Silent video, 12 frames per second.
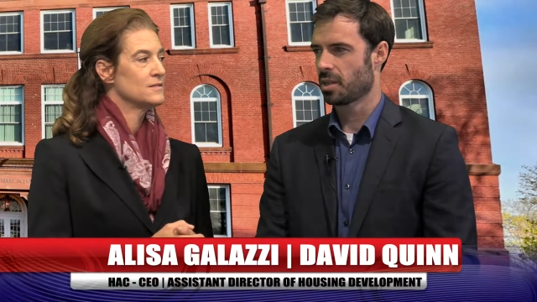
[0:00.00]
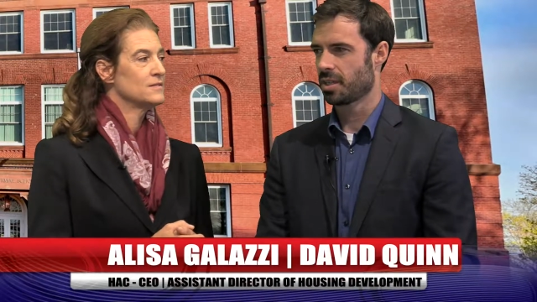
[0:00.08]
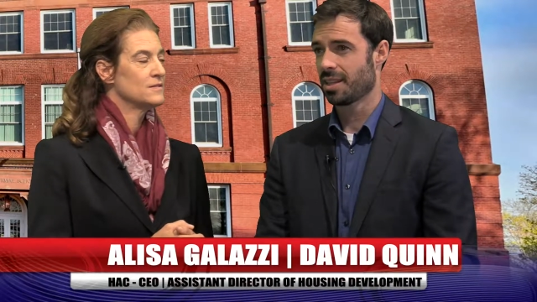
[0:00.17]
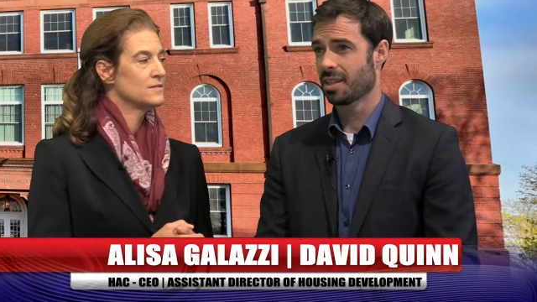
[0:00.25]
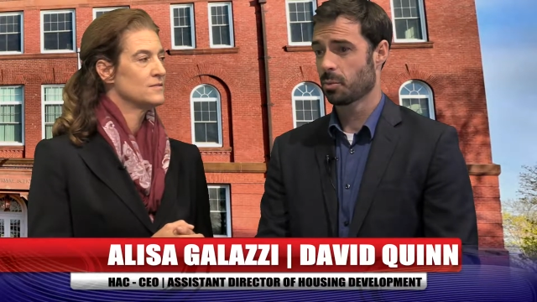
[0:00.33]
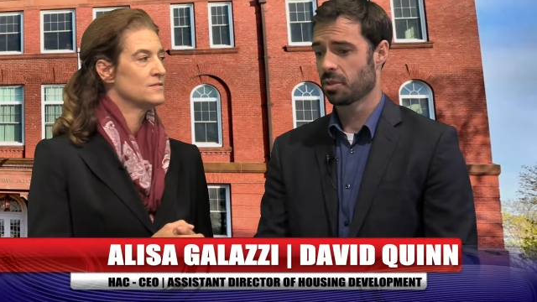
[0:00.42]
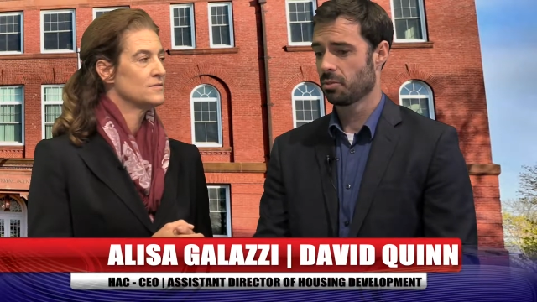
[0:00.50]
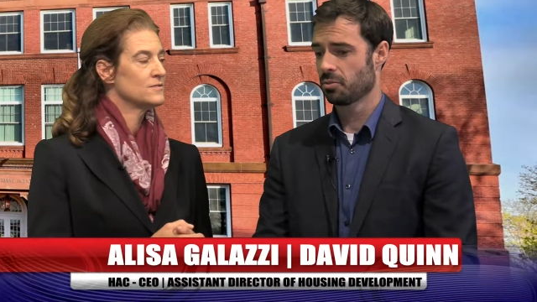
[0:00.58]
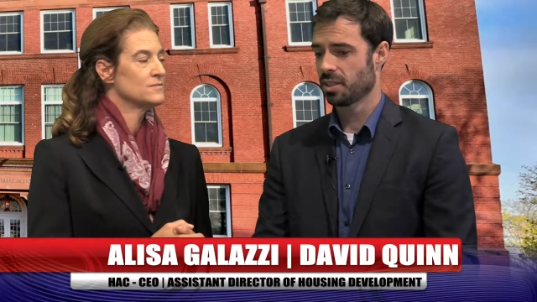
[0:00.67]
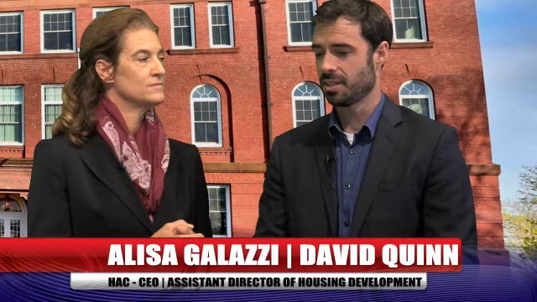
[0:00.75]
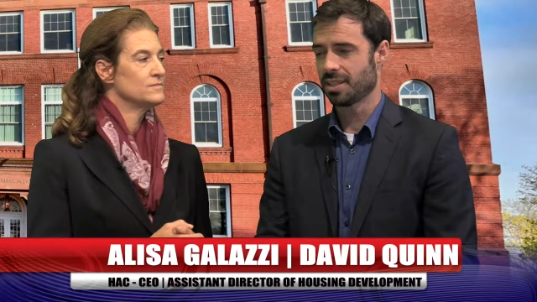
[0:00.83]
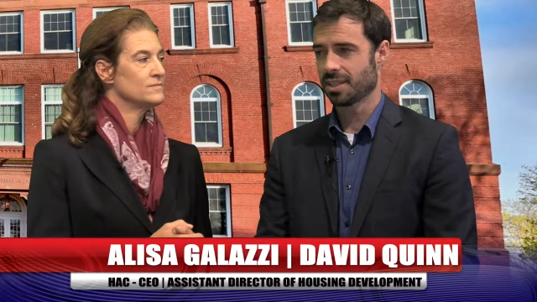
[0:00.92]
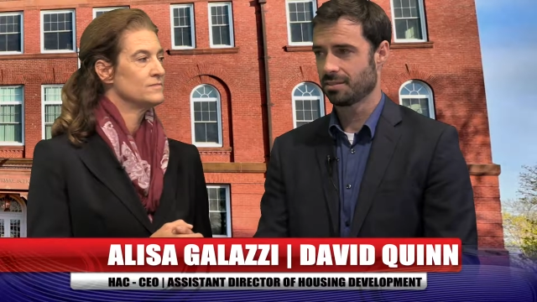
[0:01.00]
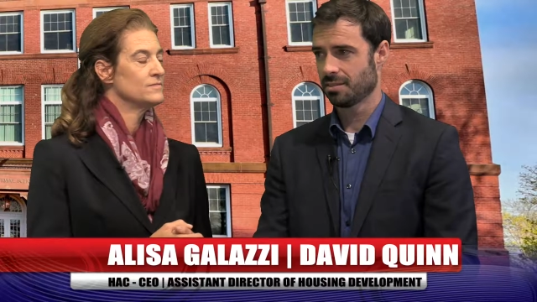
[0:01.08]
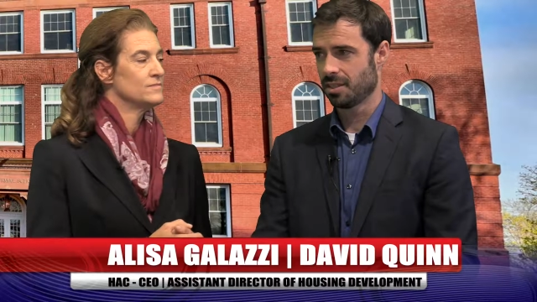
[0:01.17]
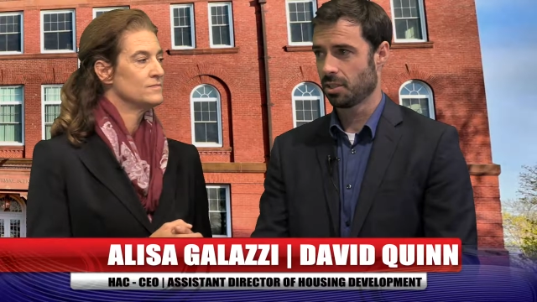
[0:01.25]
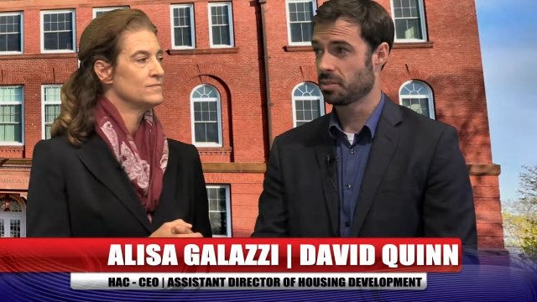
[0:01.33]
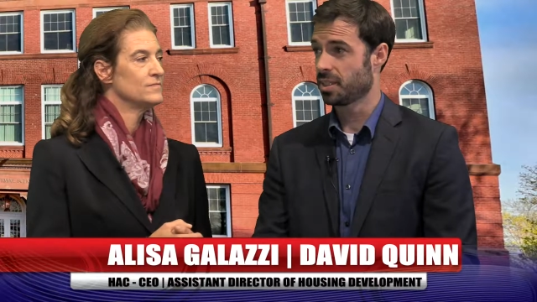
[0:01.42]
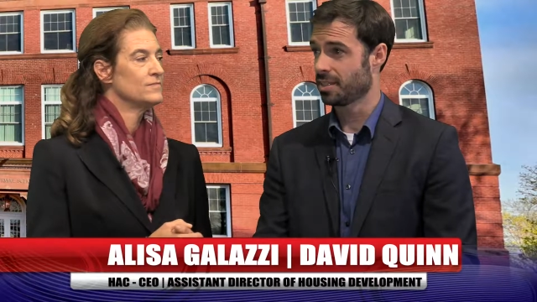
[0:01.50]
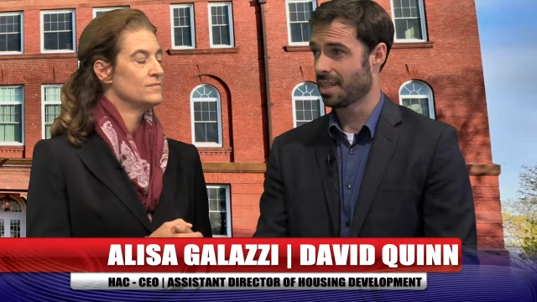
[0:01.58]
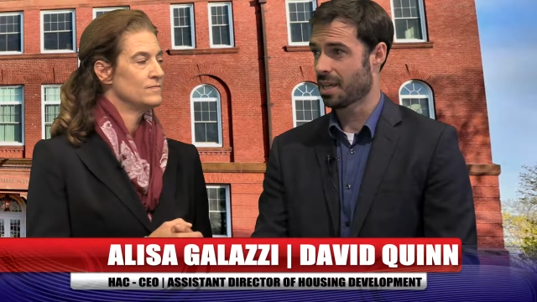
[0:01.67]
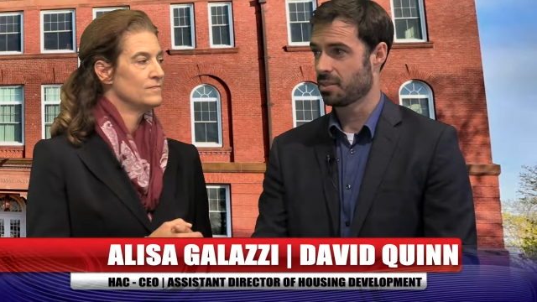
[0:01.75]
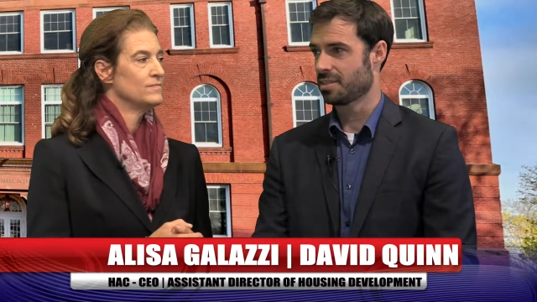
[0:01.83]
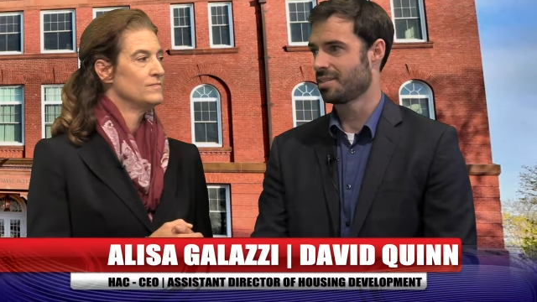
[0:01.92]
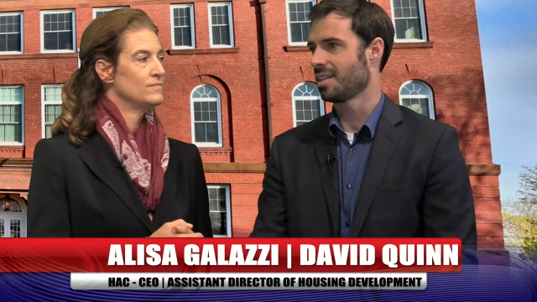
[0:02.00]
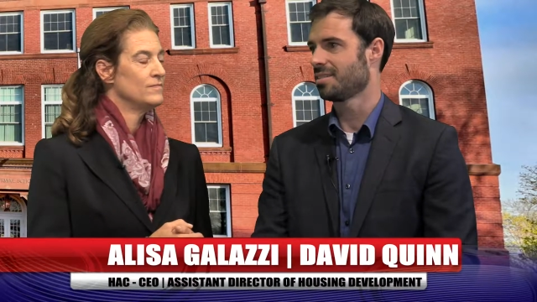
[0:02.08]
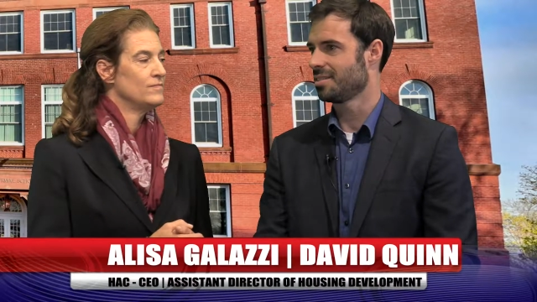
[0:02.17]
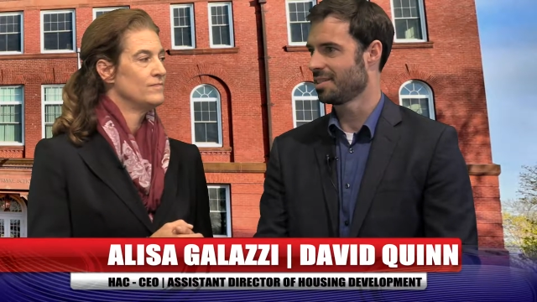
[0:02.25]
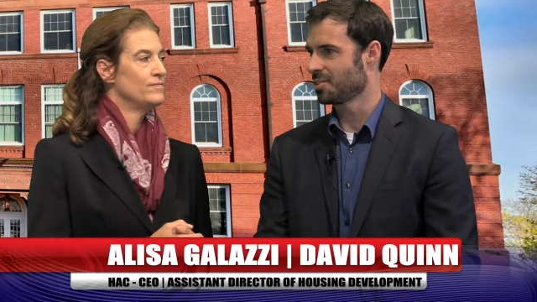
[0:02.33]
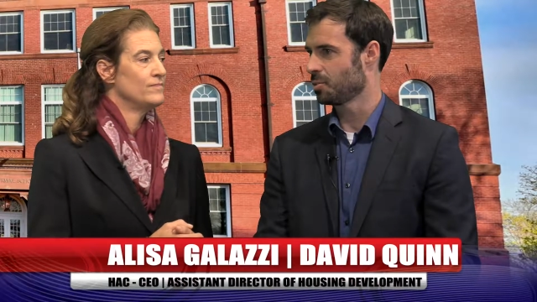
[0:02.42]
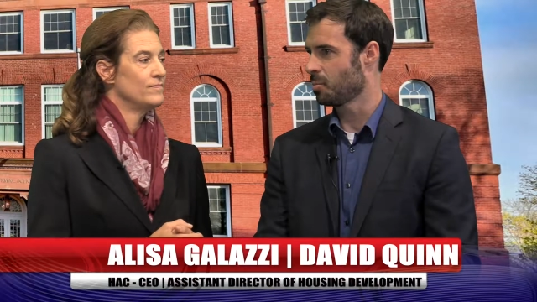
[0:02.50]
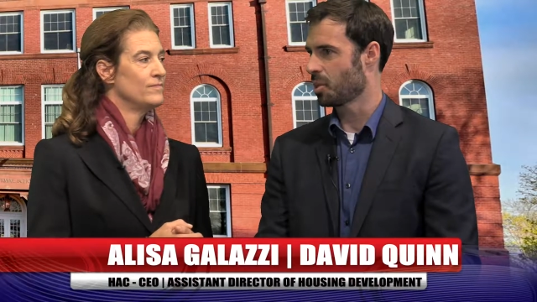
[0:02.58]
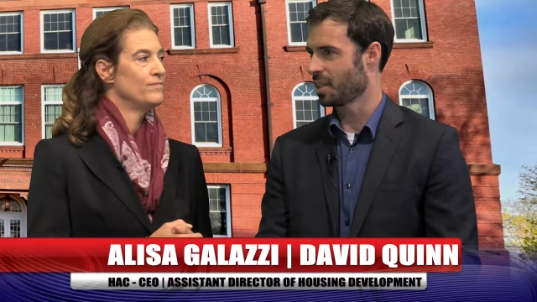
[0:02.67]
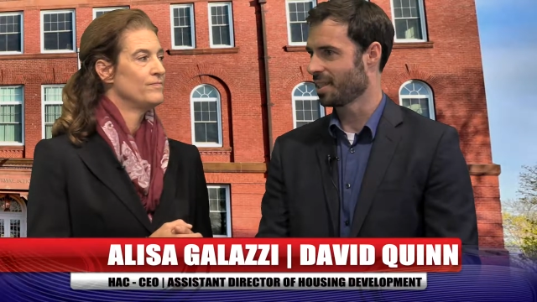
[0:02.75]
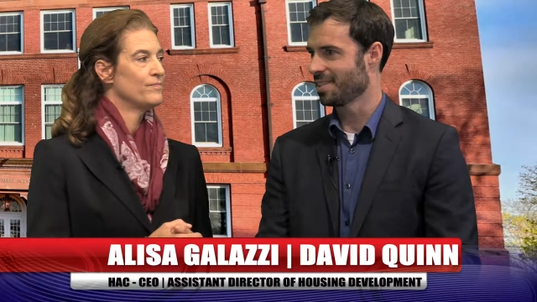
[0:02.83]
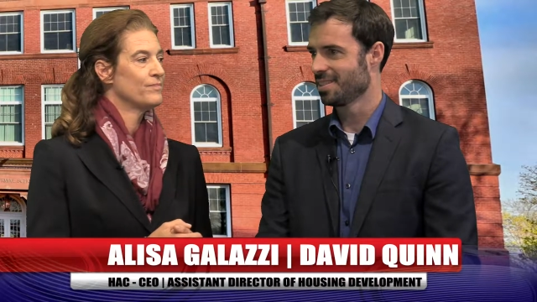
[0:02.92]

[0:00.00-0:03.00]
Speaker 1: And I think when you really dig, you know, dig down, it's that seasonal market.